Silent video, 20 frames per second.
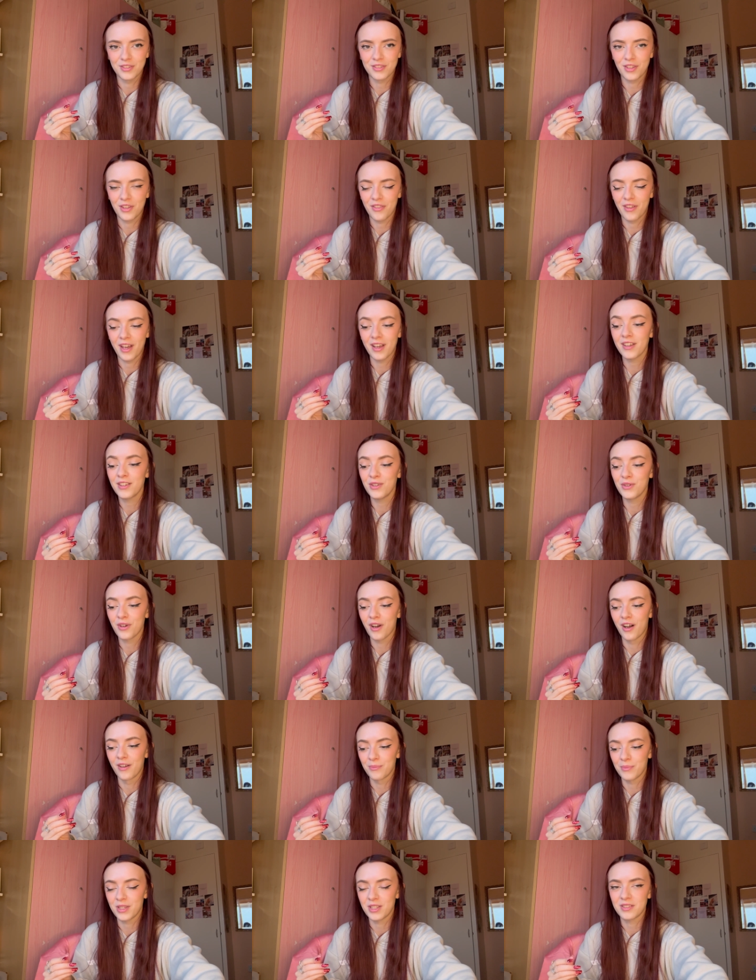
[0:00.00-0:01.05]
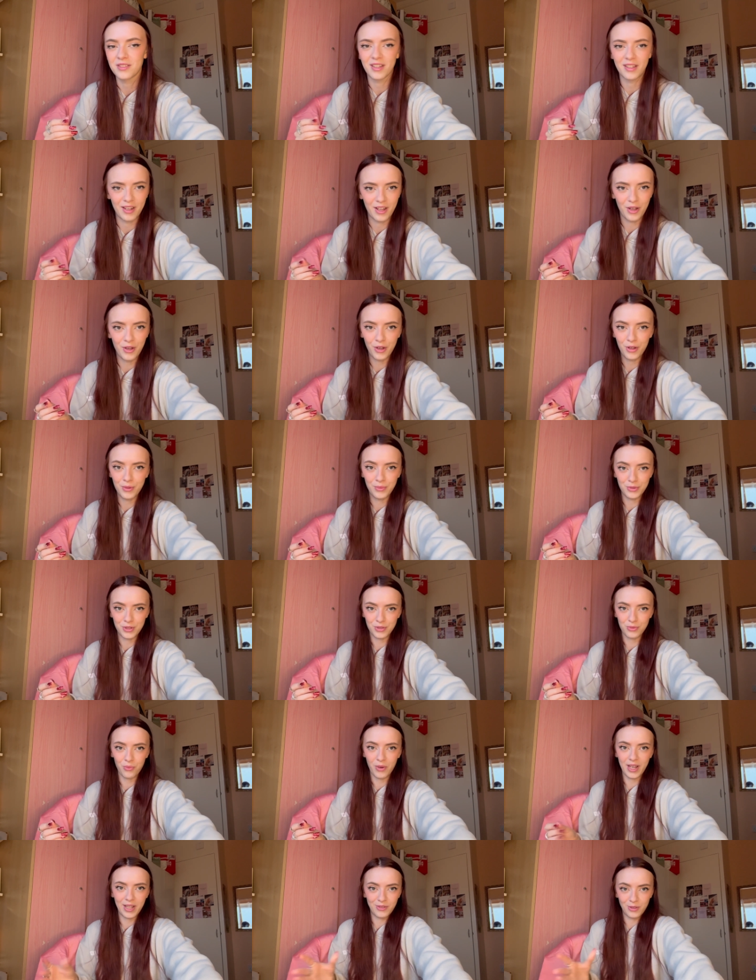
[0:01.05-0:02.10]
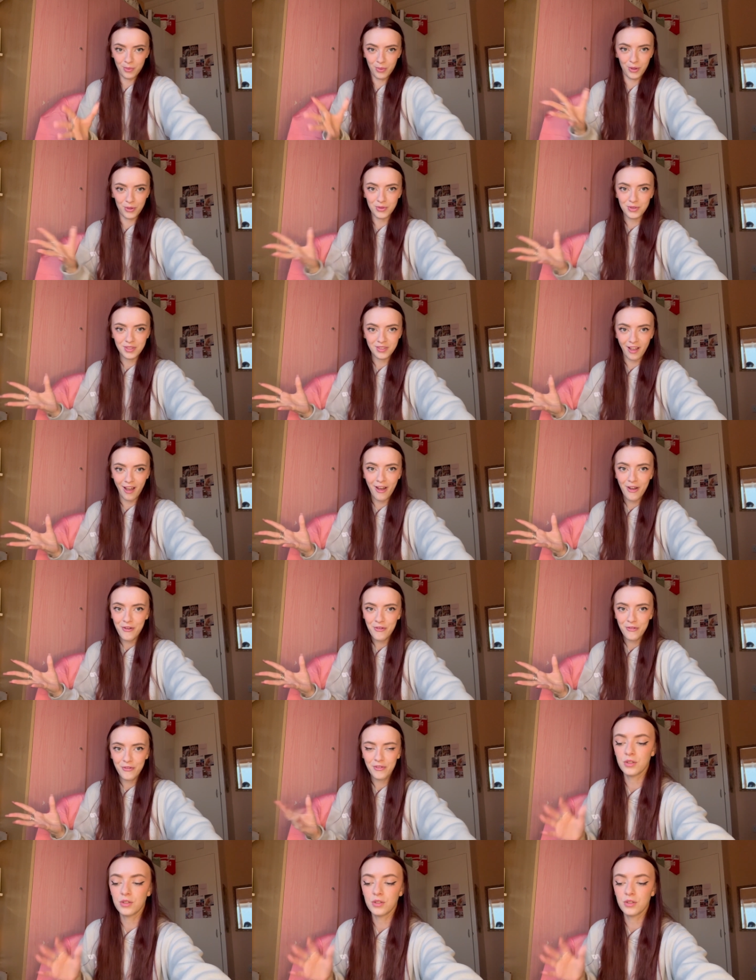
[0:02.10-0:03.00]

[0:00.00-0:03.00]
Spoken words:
so that you can't be sitting at home just waiting to post stuff.